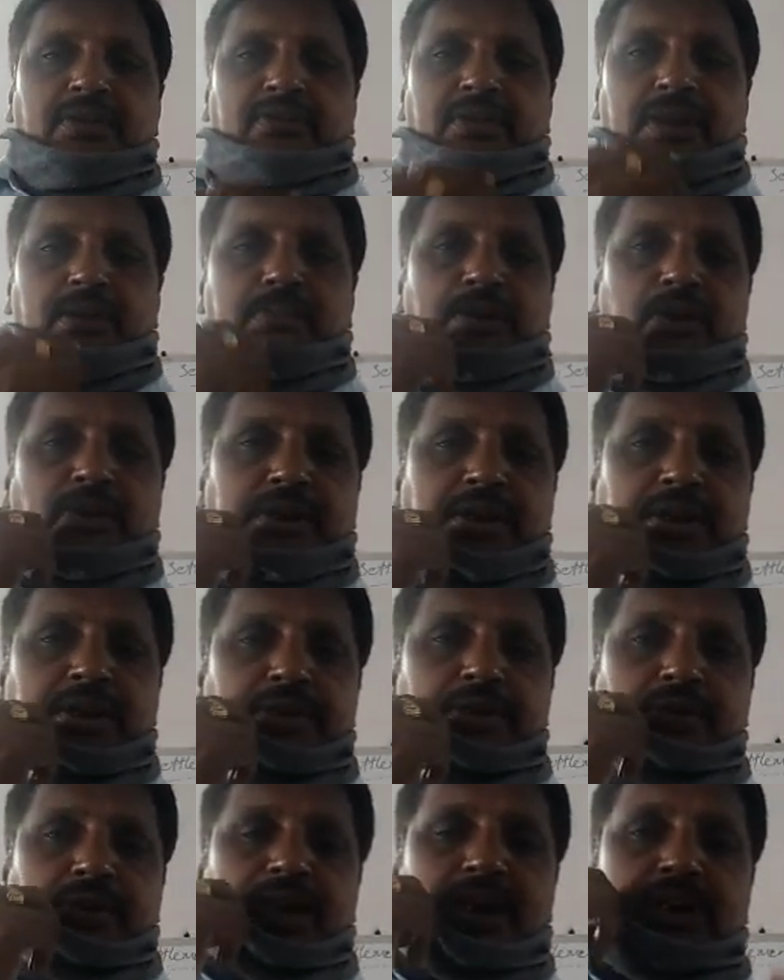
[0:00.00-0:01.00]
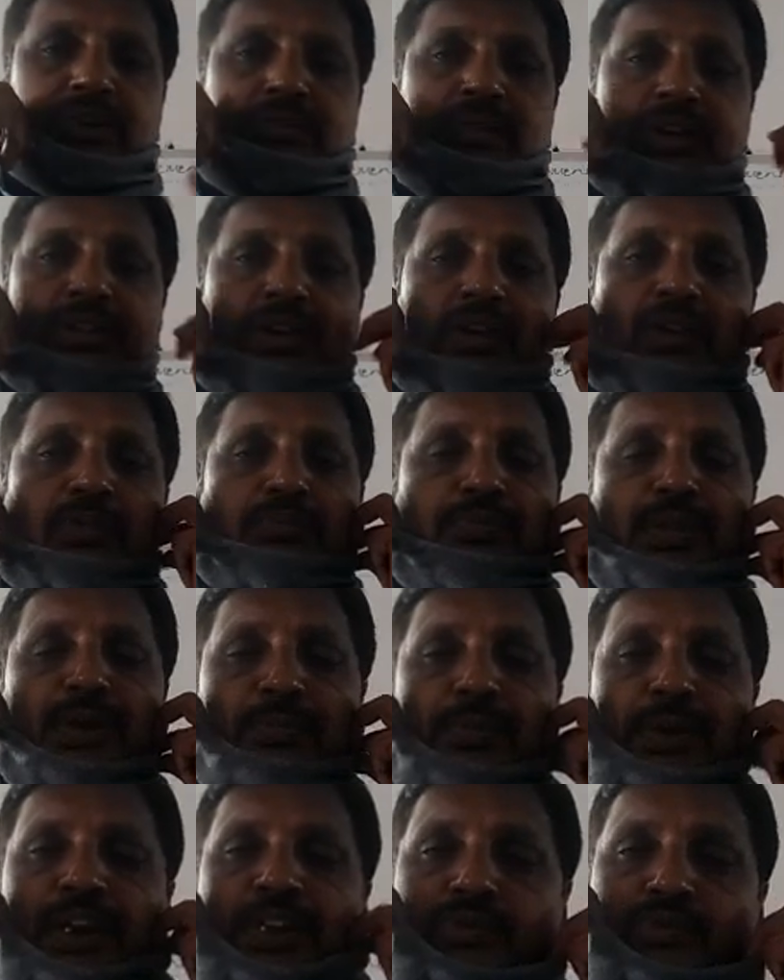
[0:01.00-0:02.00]
We will be looking into connectivity. The
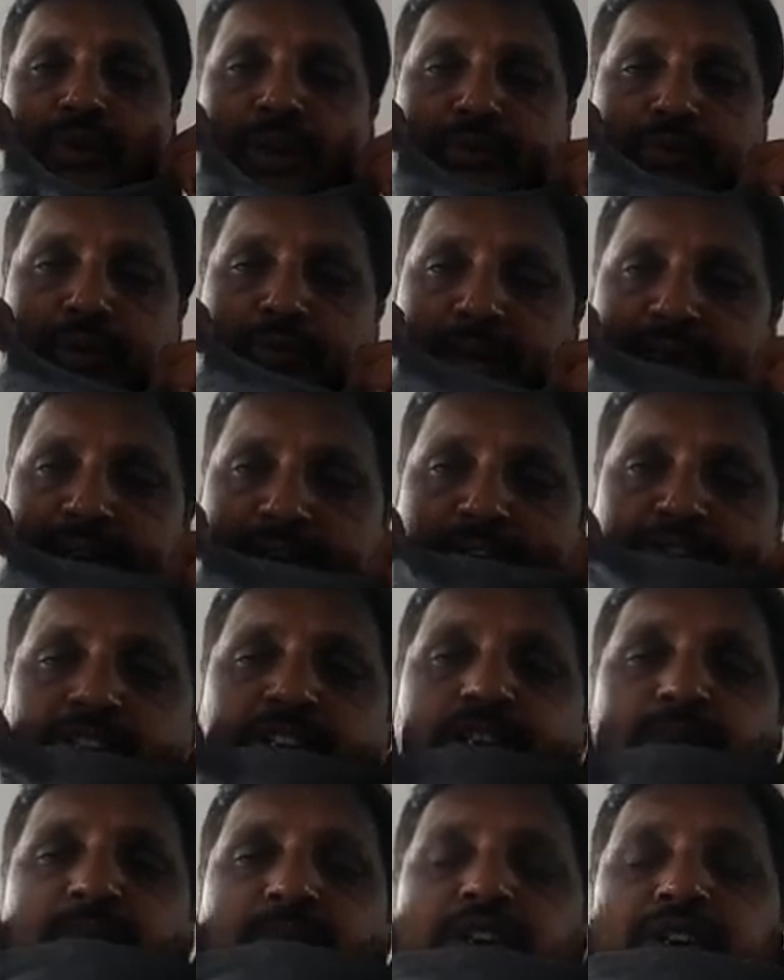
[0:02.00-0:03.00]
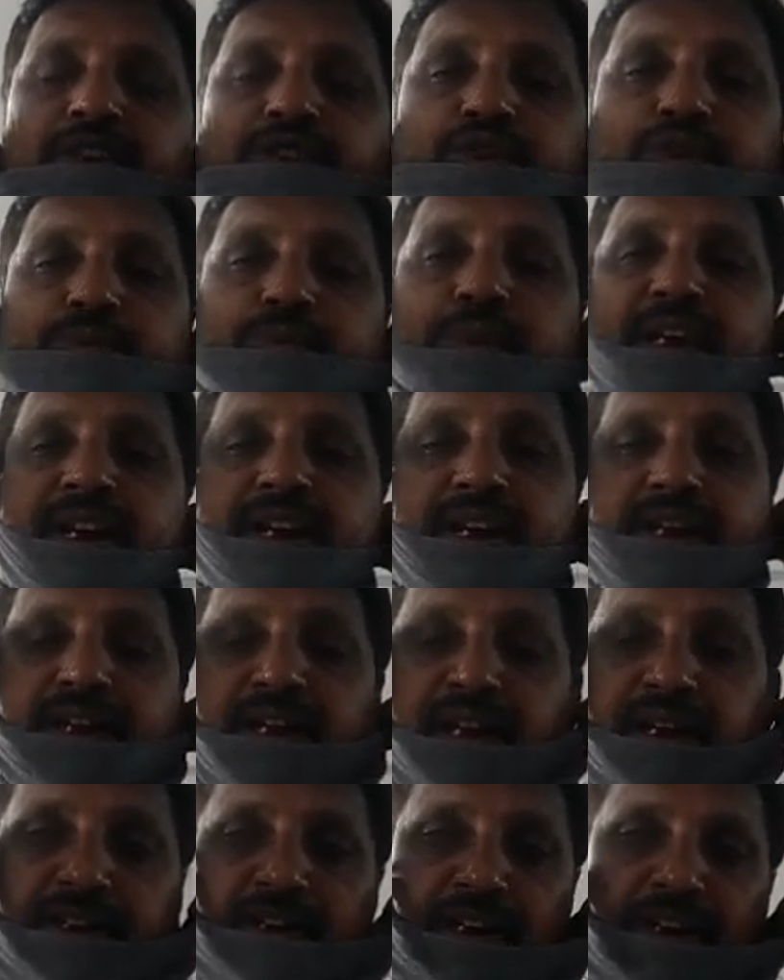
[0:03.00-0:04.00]
place where we make our settlement, it should be getting
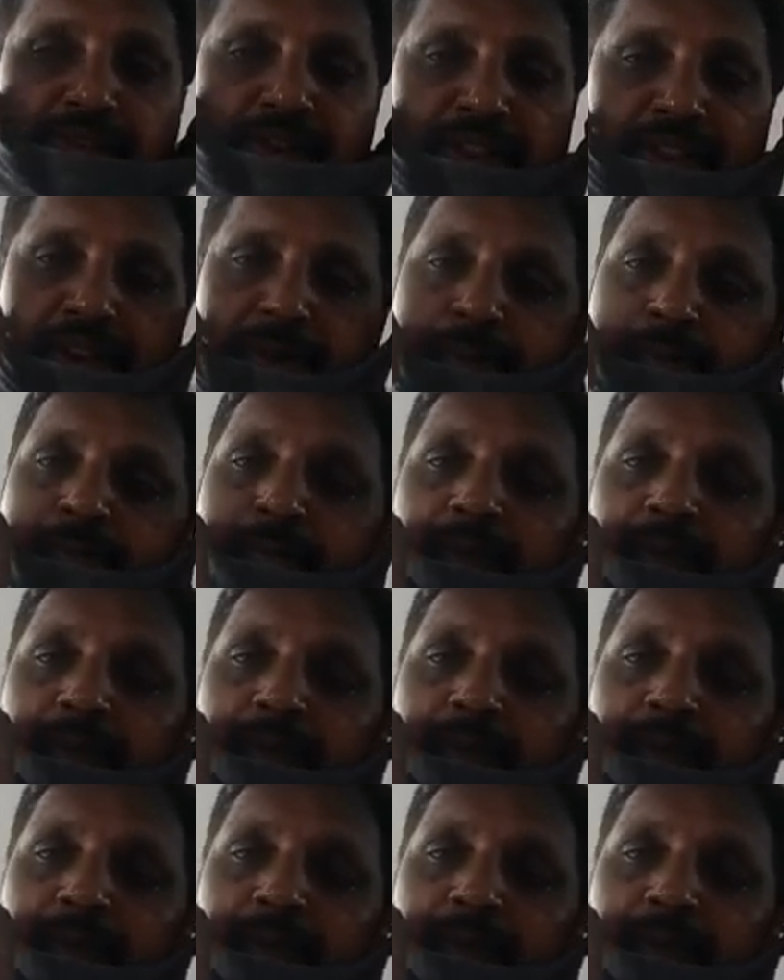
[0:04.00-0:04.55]
connected with